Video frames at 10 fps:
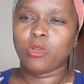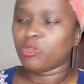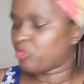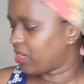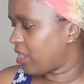
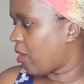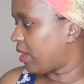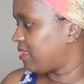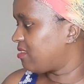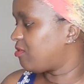Because right
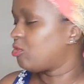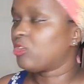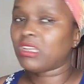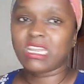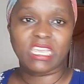now, easy vitu
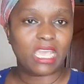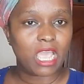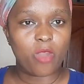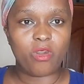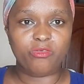zote
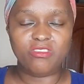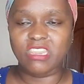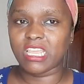ningeka kwa fridge,